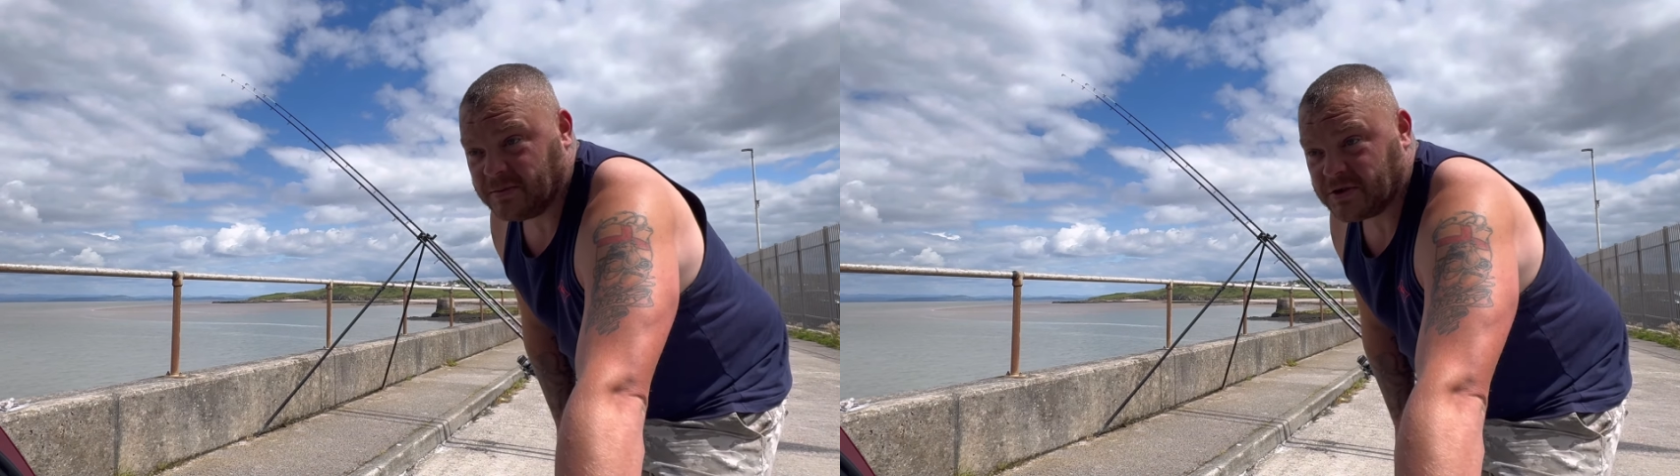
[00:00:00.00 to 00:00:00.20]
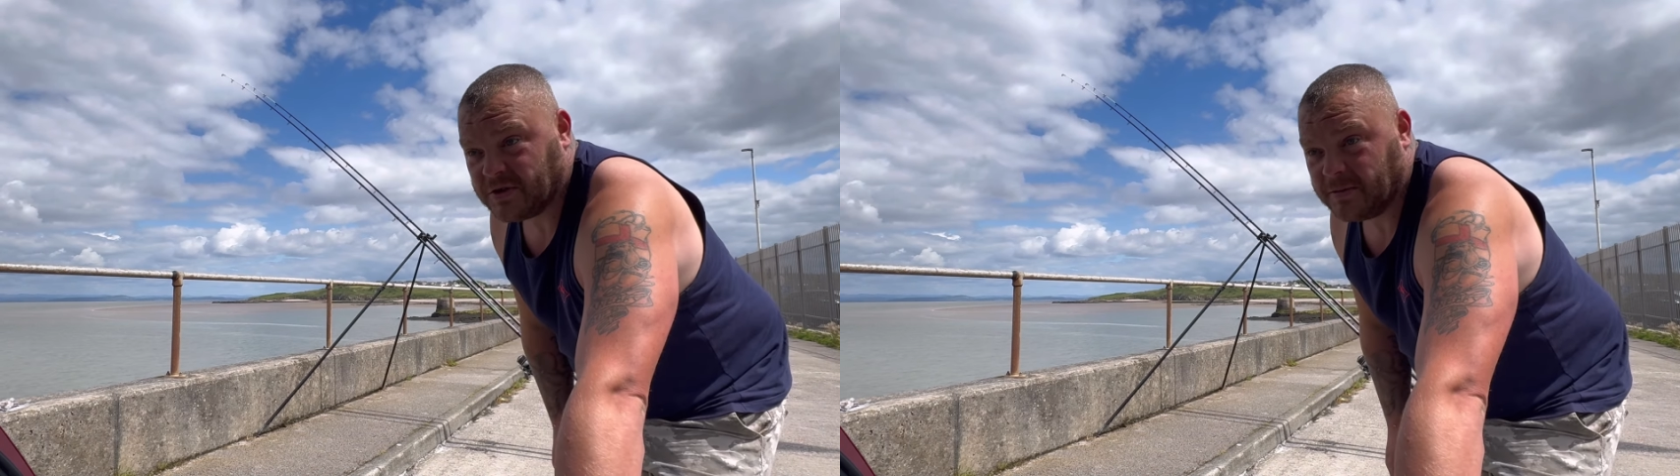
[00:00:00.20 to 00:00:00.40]

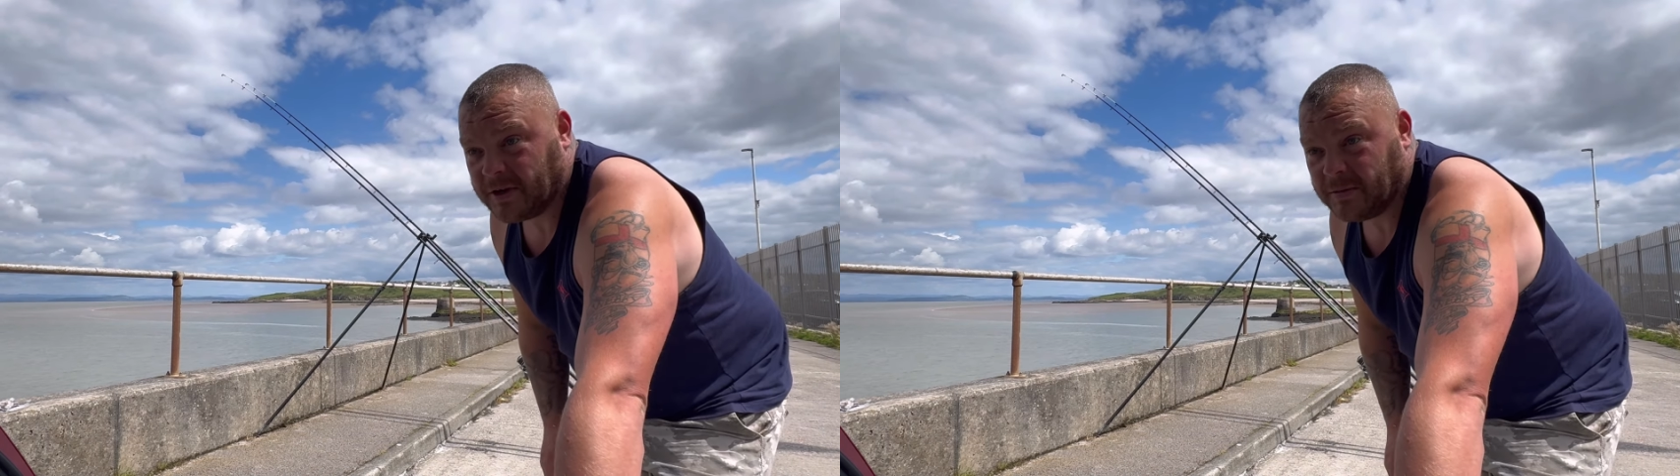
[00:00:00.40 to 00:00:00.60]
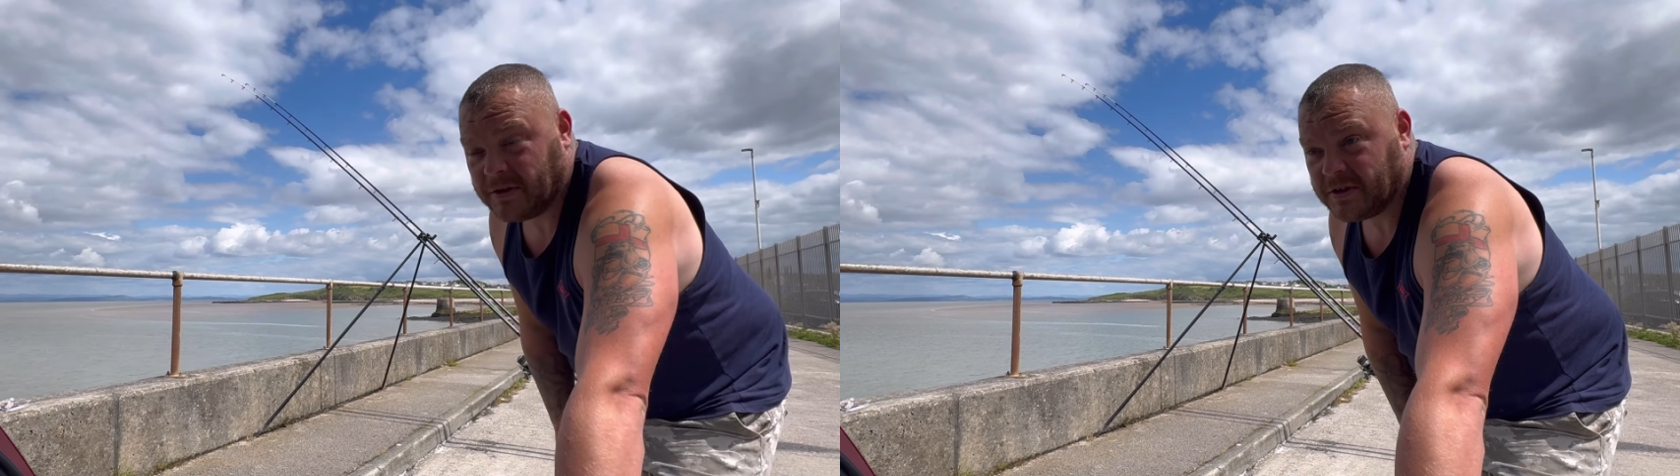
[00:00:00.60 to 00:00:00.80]
the shore
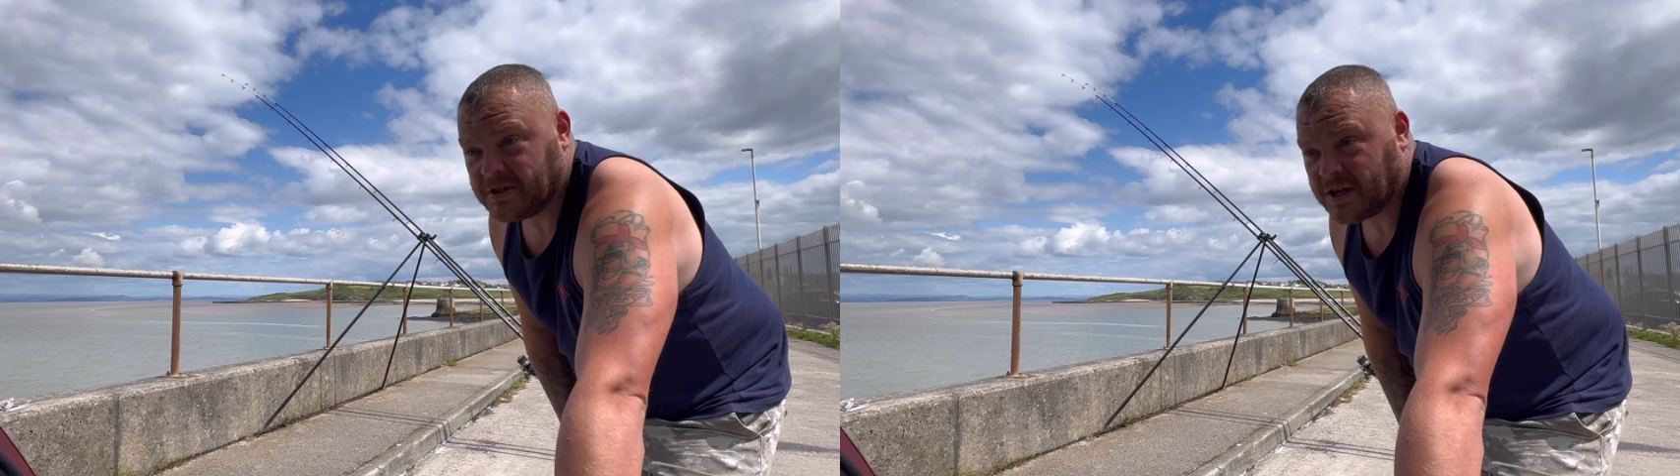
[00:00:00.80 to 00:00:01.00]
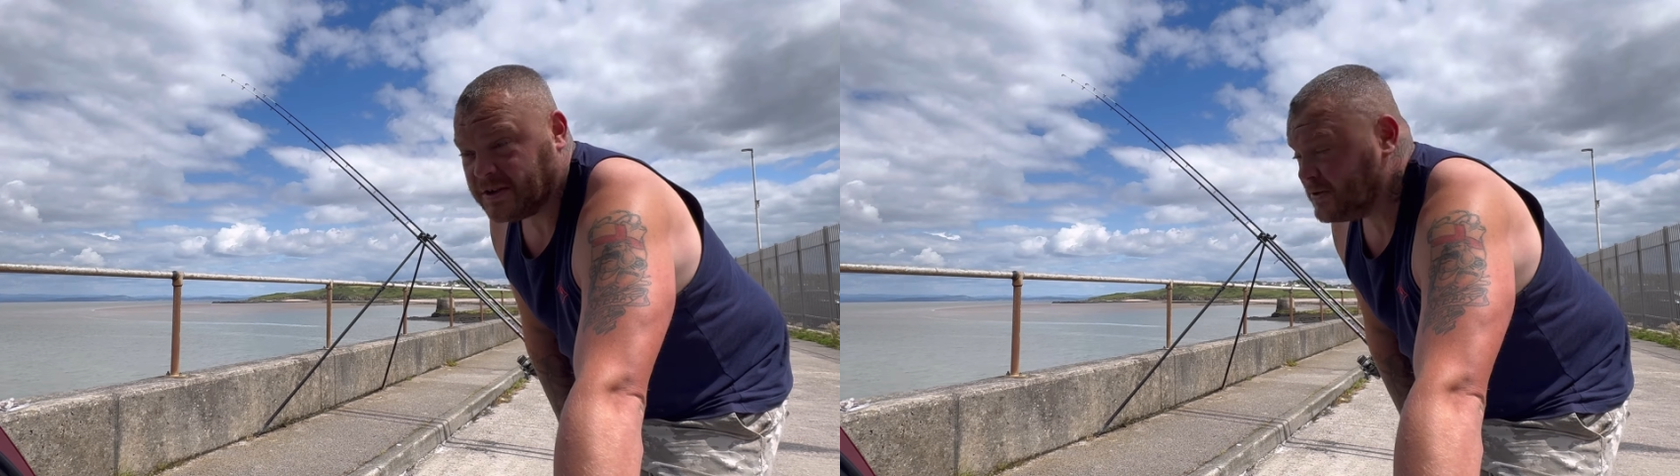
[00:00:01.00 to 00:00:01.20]
where I won't hit the
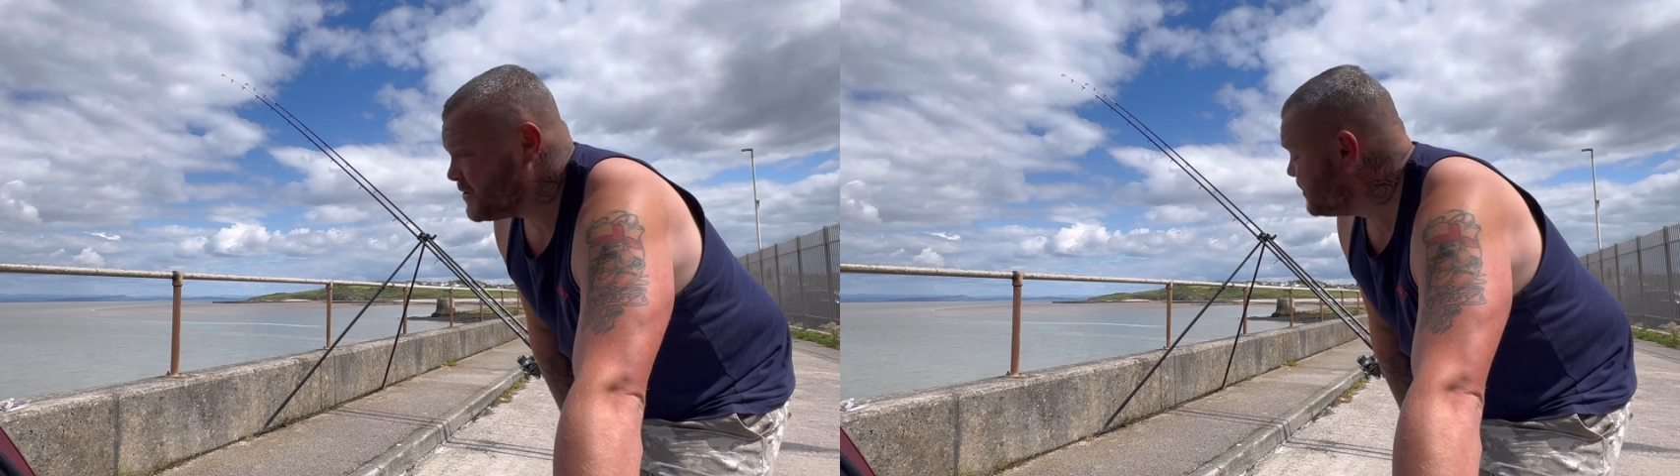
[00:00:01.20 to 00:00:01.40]
channels.